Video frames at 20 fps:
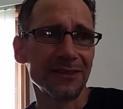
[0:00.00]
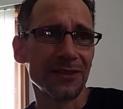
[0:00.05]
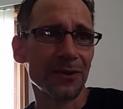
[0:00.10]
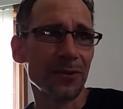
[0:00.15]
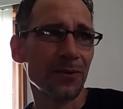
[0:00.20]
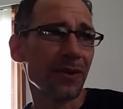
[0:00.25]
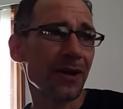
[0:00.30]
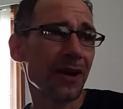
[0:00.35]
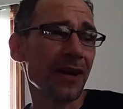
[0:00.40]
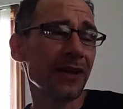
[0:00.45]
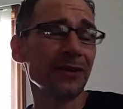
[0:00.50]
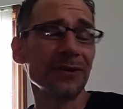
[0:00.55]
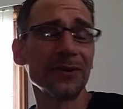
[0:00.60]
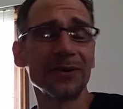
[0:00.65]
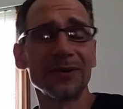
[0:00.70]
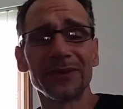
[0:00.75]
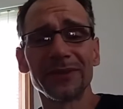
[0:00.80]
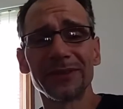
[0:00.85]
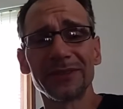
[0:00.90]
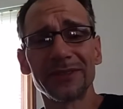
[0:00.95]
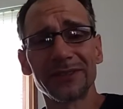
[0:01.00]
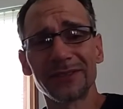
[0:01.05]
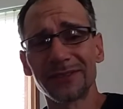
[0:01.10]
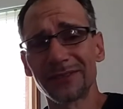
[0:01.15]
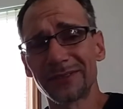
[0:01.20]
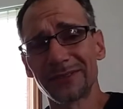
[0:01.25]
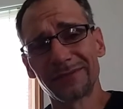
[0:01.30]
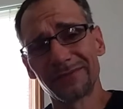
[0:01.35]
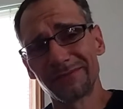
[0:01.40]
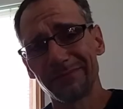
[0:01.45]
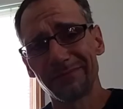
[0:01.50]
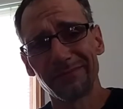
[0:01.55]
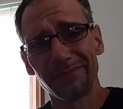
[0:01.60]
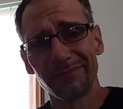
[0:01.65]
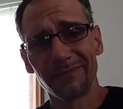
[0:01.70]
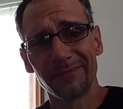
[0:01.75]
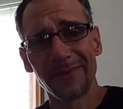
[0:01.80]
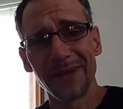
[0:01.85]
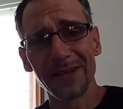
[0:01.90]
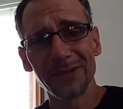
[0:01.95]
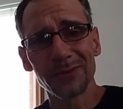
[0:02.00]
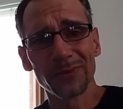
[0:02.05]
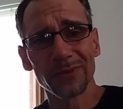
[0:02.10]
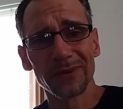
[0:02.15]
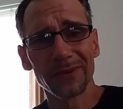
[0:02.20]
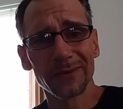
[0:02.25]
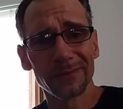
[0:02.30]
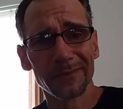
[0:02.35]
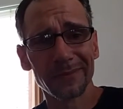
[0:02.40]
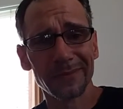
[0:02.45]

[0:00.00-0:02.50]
what I do is mess with them,